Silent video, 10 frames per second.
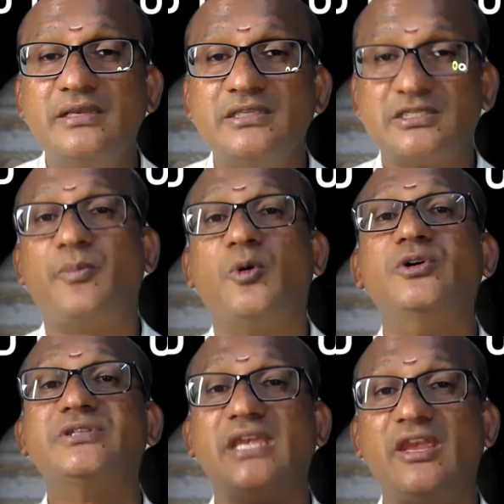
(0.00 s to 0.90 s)

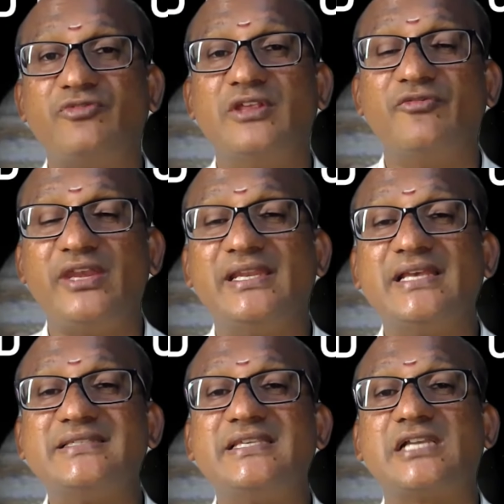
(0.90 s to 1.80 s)
Suppose if the
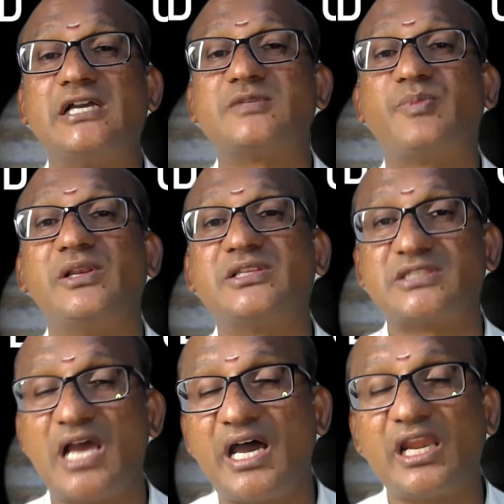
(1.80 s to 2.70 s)
Venus is cuspal
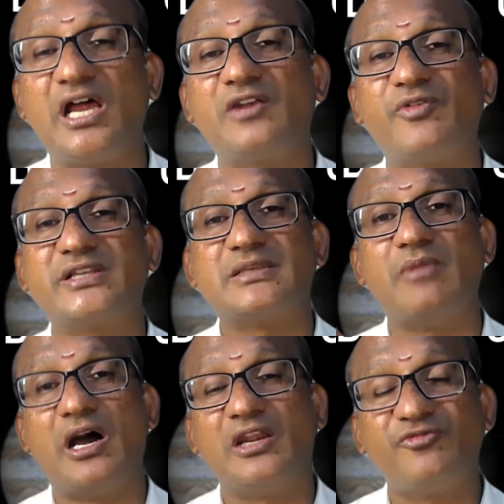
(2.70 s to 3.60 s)
star lord for
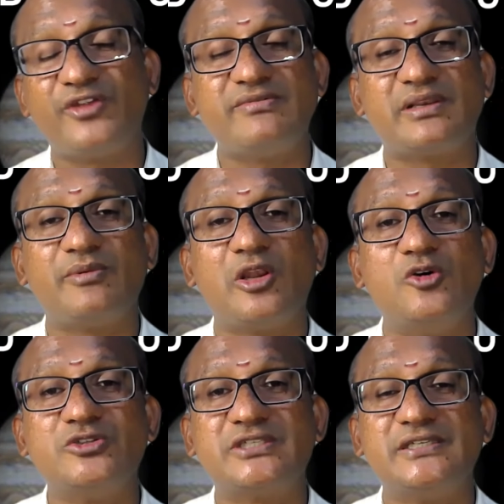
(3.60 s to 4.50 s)
some unfavorable
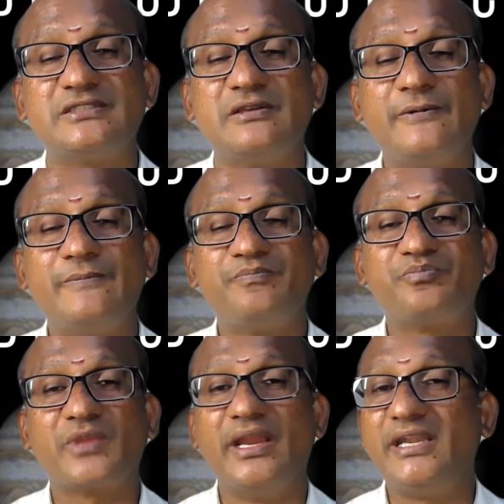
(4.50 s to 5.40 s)
houses,
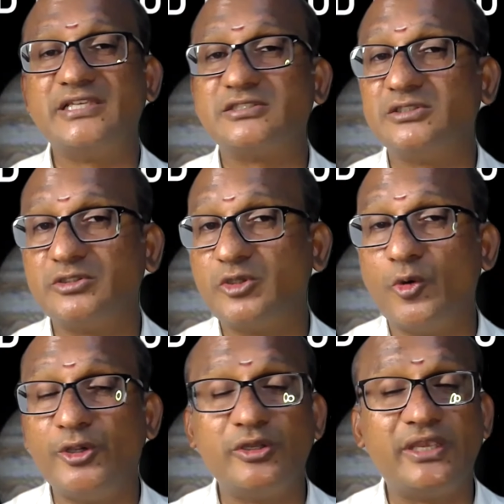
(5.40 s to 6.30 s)
it is
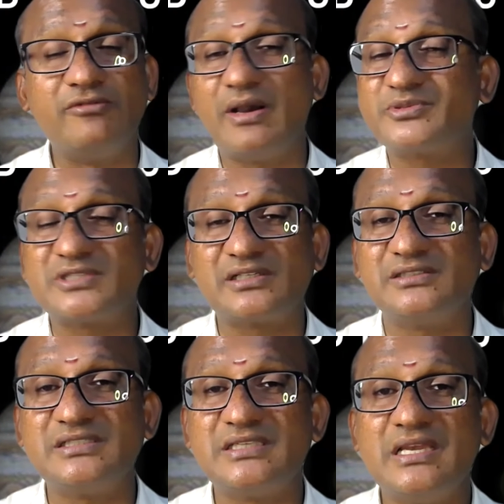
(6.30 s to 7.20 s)
going to give
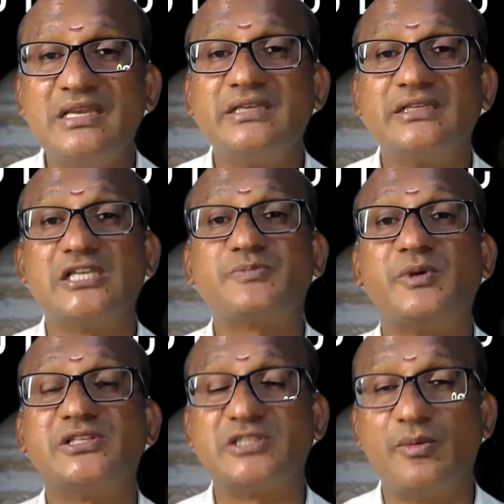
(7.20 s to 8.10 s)
obstacles.
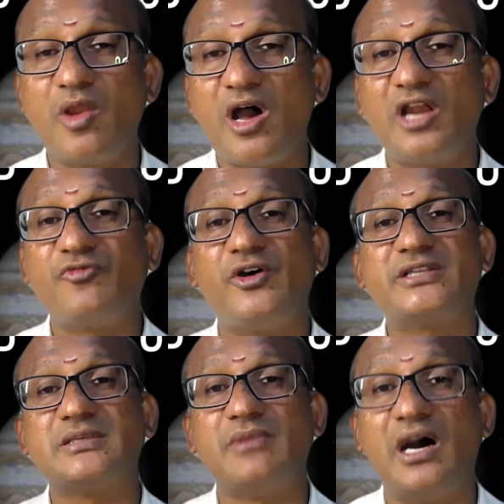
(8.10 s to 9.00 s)
Cuspal sublord for
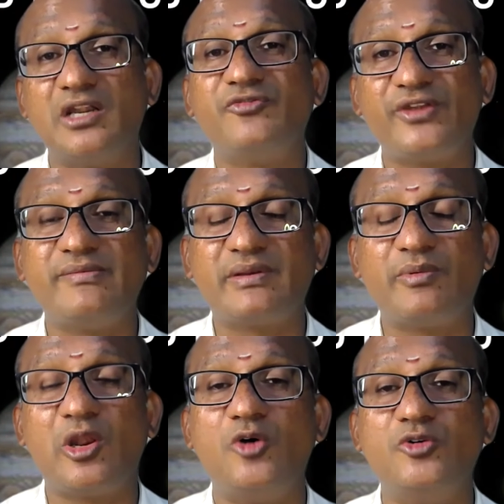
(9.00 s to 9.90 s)
some
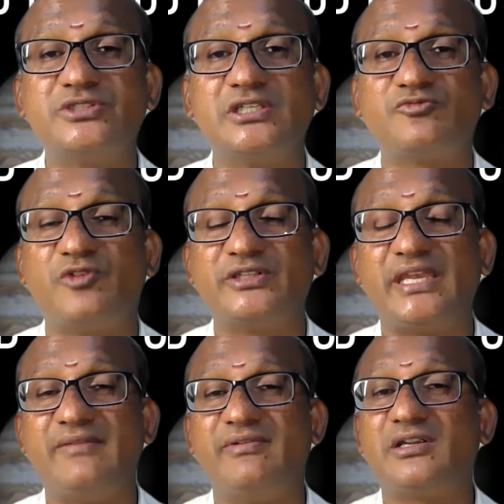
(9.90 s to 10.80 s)
unfavorable houses for
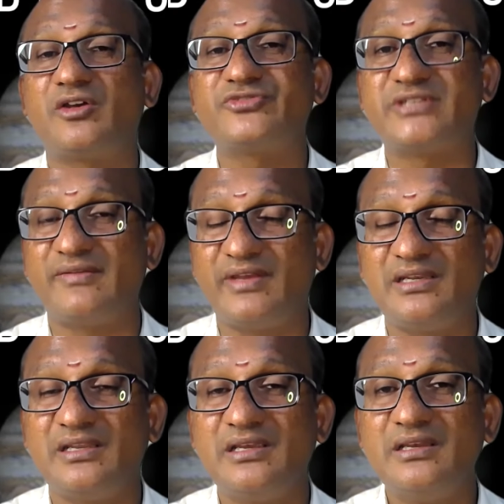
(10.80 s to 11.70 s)
the event of 7,